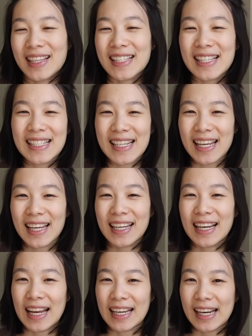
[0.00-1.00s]
This is knit
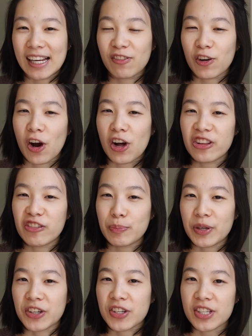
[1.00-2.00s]
in Knitting for Olive
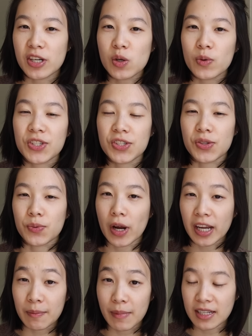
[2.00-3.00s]
Pure Silk, which is the
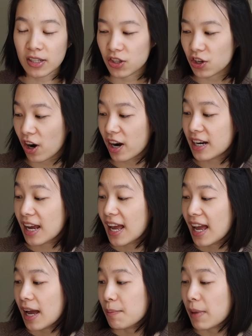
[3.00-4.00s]
recommended yarn.
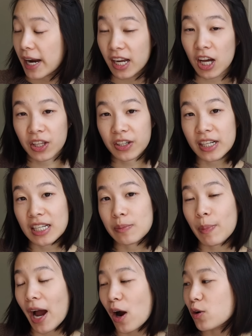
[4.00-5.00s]
My color is
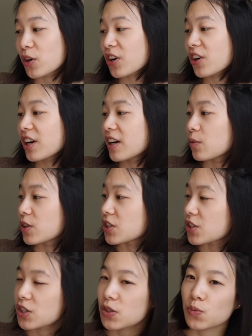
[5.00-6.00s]
Powder, which
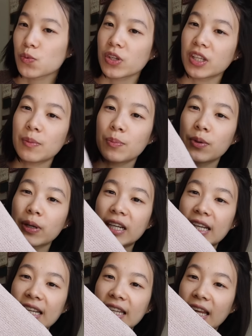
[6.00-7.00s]
is this really
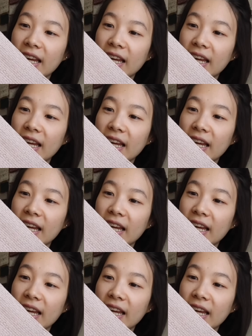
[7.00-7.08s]
pretty